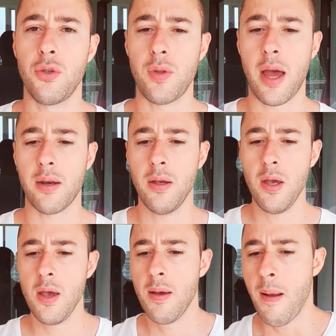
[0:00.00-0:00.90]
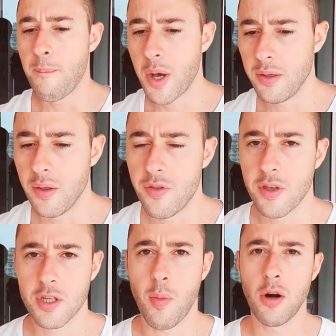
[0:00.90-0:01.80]
to that but the
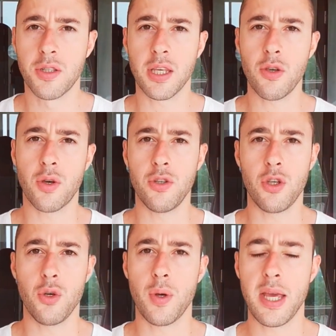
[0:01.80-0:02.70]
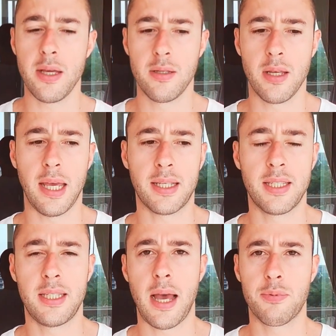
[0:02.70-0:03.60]
smart thing you can do is
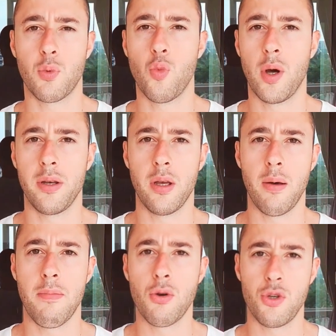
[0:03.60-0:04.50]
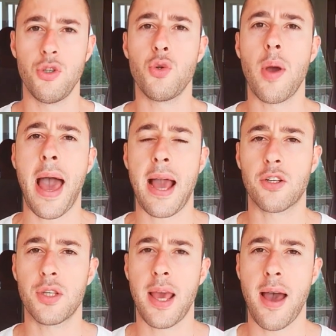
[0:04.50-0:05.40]
accept what emotions you
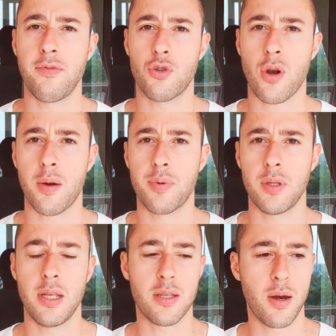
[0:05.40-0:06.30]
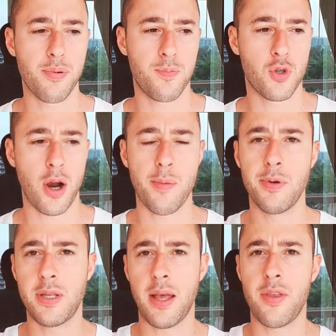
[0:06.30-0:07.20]
actually have and trying to instead of trying to
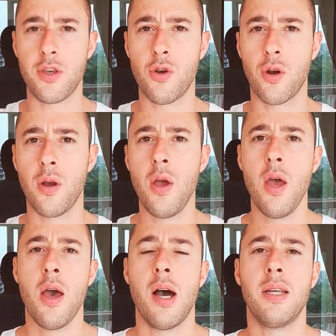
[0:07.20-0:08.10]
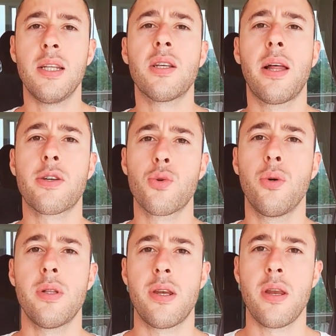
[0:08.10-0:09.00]
pretend that you're an
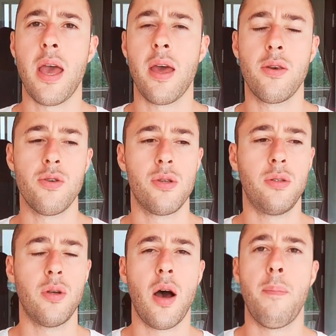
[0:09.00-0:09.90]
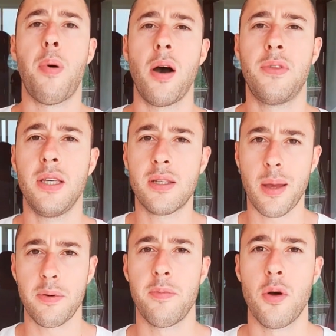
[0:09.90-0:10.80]
intellectual and and above these
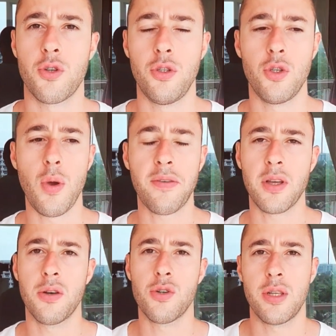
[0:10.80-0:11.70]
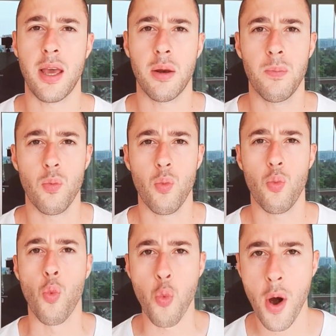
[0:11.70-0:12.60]
type of emotions, you have to understand
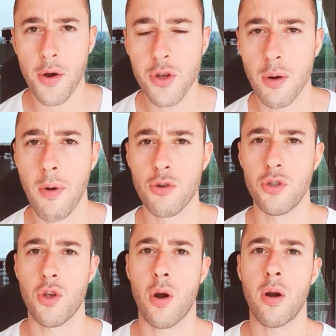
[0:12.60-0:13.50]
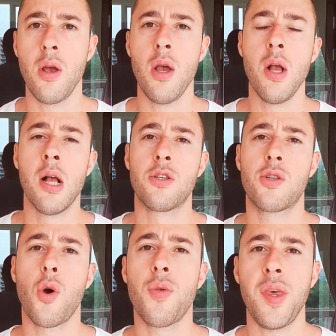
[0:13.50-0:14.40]
where your emotions are
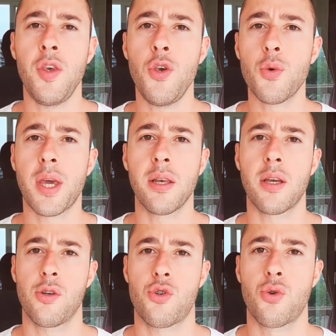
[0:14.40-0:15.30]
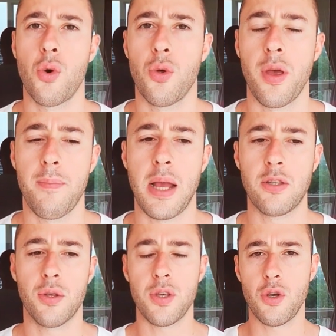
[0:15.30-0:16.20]
so that you can control them and
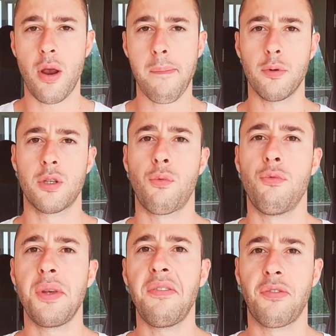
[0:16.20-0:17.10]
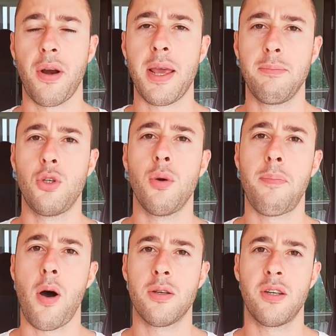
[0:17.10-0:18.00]
so that you're able to reframe to a
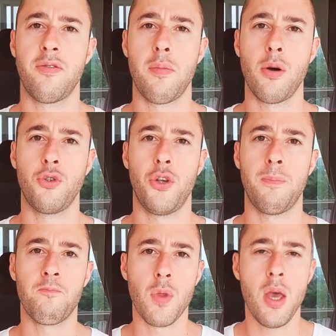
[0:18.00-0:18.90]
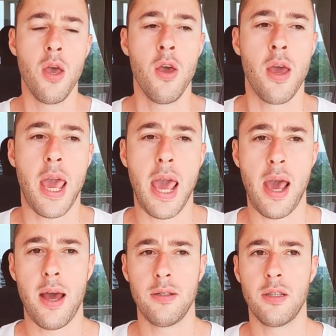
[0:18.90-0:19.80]
positive emotion.
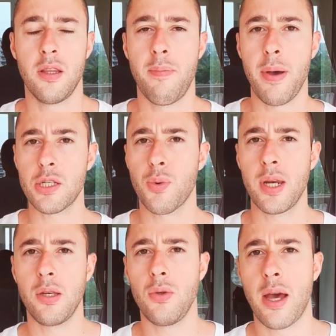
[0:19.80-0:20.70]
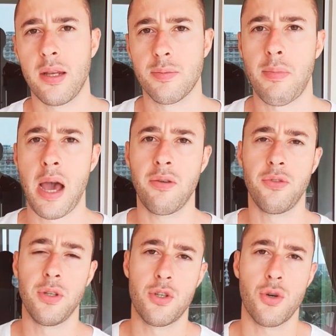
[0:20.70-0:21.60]
And the best way to do that is
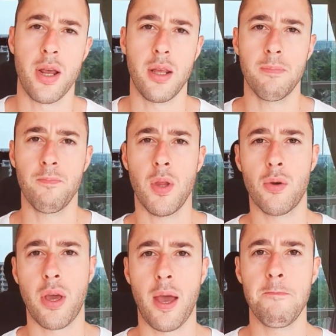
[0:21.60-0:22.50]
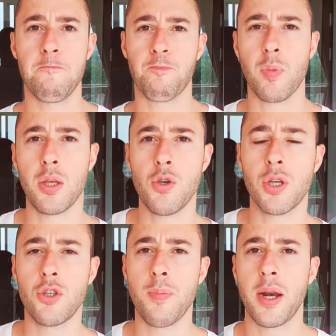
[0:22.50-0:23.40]
mindfulness training, okay? You
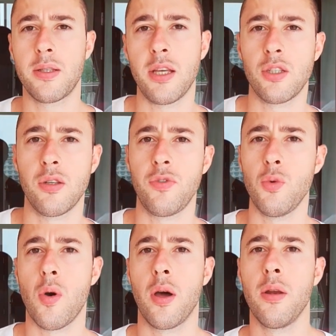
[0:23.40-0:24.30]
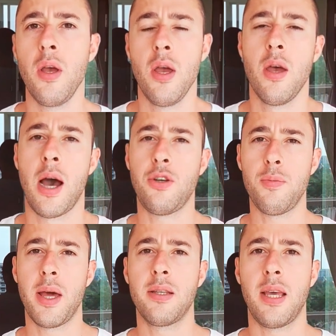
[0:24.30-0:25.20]
can do meditation if you want. I do
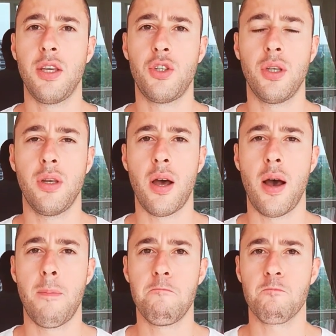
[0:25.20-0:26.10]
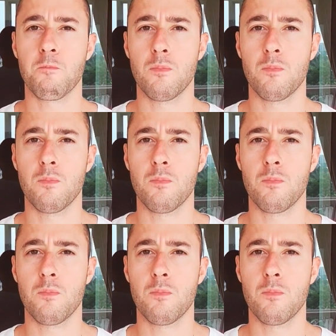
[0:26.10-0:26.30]
meditation, um,